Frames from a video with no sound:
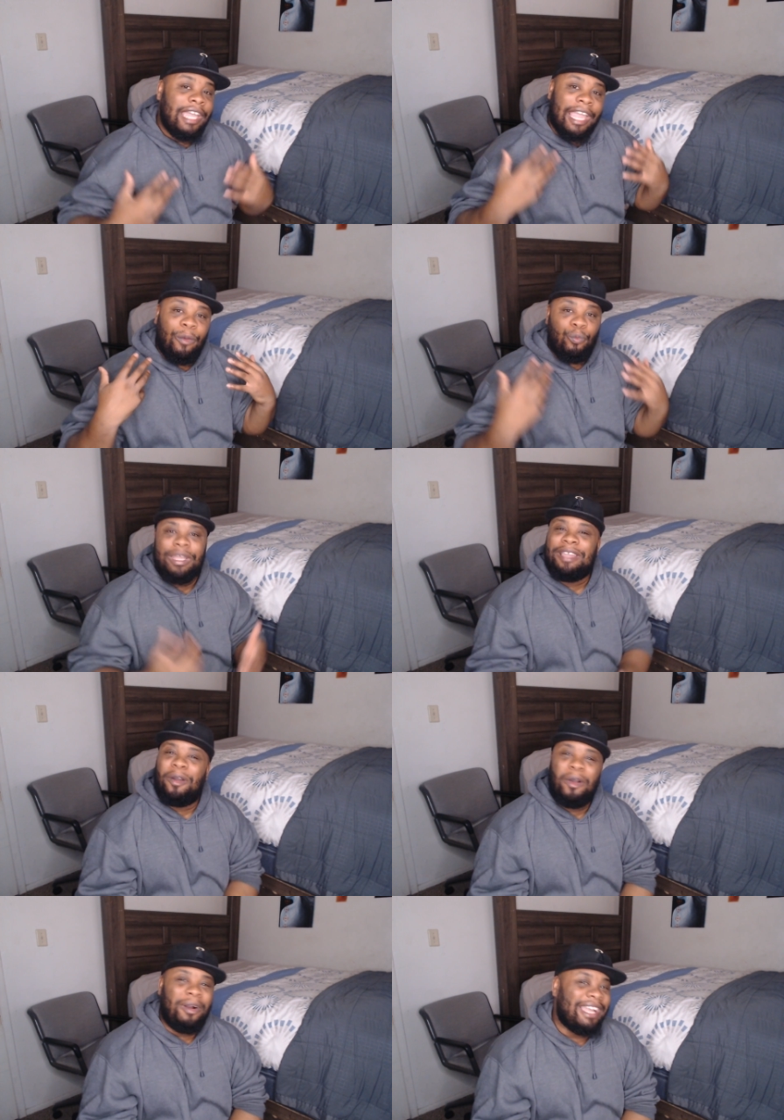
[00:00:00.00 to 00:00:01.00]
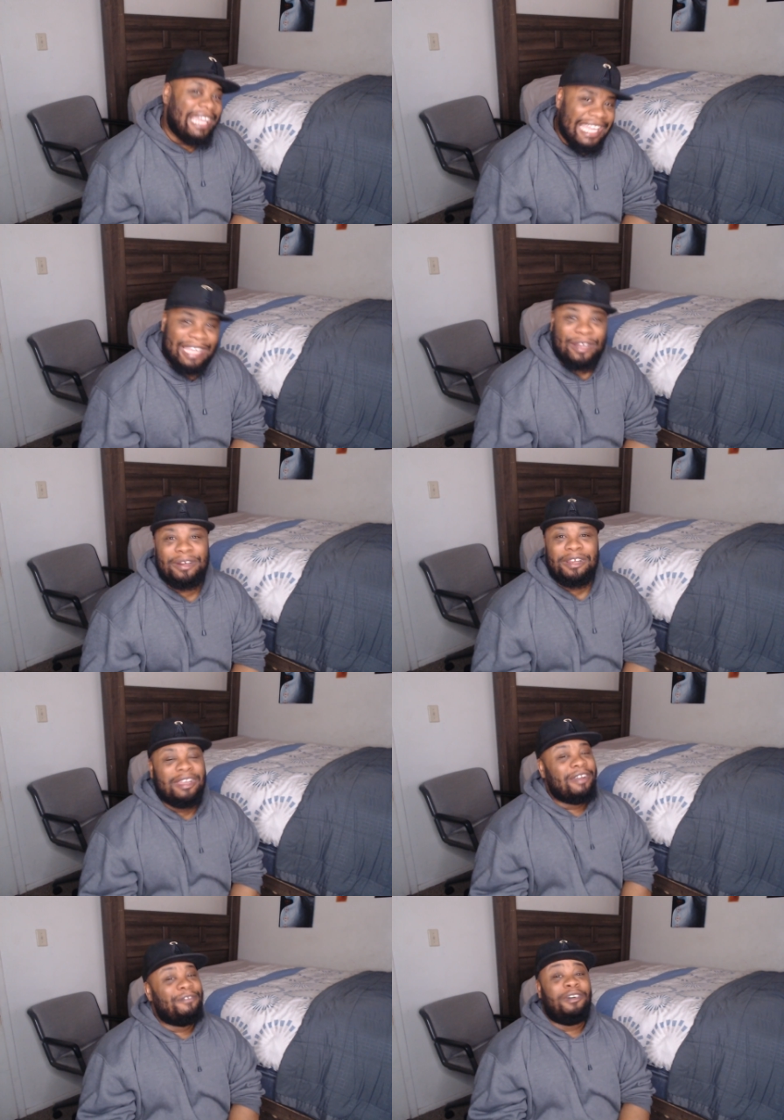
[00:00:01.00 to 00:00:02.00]
and we are here
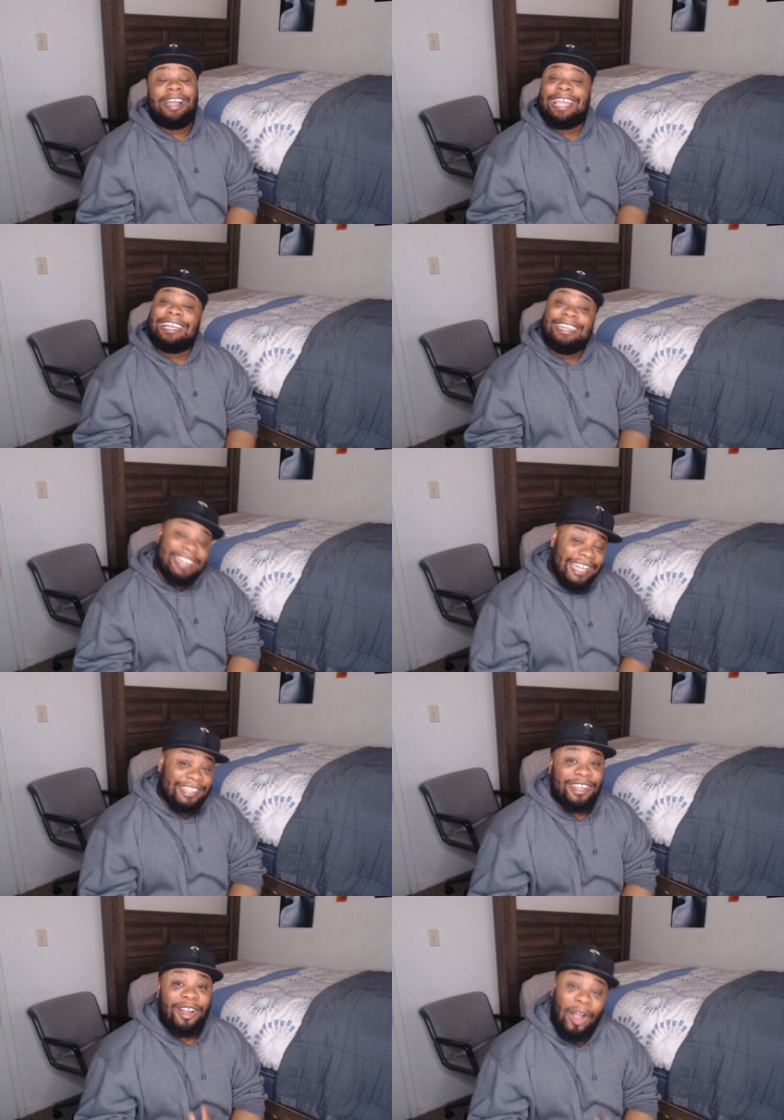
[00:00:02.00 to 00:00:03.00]
for another